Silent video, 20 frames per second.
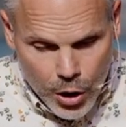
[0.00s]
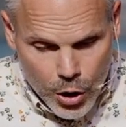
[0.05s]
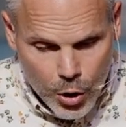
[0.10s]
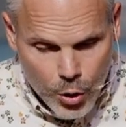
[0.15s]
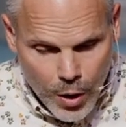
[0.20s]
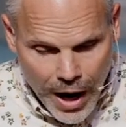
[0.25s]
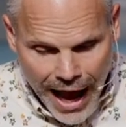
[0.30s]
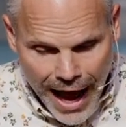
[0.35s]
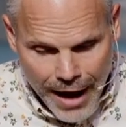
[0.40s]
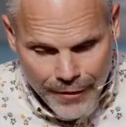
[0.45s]

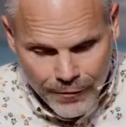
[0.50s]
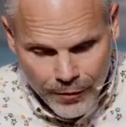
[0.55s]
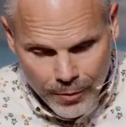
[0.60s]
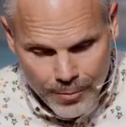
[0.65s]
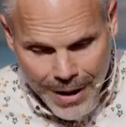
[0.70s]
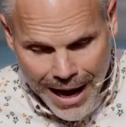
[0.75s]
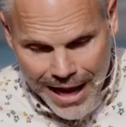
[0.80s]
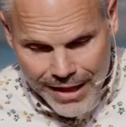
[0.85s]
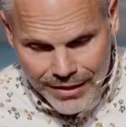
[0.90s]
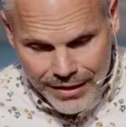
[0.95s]
who have for
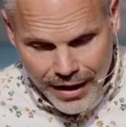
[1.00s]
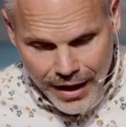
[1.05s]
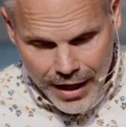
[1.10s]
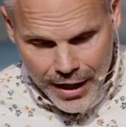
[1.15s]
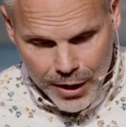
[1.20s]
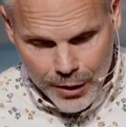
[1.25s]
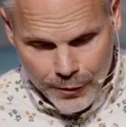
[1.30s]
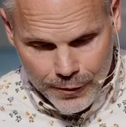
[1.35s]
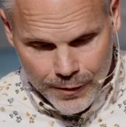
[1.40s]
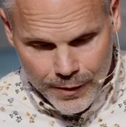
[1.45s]
my
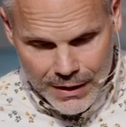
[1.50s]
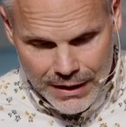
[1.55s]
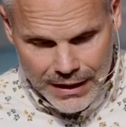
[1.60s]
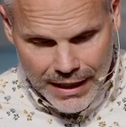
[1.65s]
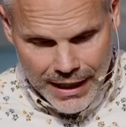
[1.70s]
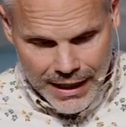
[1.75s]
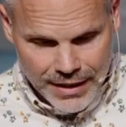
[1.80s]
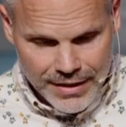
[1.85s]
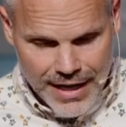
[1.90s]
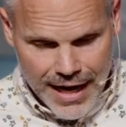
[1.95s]
life
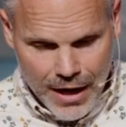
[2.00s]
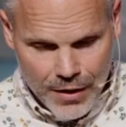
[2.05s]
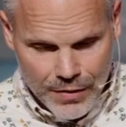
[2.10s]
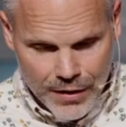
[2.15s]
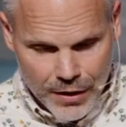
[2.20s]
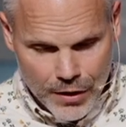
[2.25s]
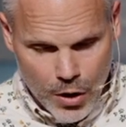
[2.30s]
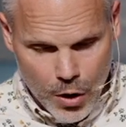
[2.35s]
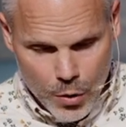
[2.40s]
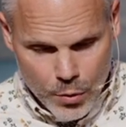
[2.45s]
laid down
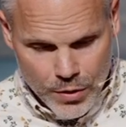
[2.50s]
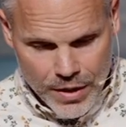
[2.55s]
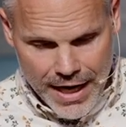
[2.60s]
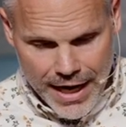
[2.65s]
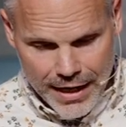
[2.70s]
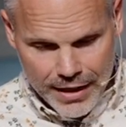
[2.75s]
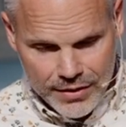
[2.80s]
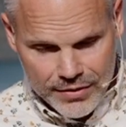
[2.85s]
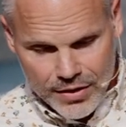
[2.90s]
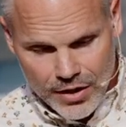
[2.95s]
their own
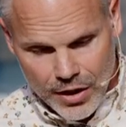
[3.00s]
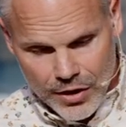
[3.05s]
necks,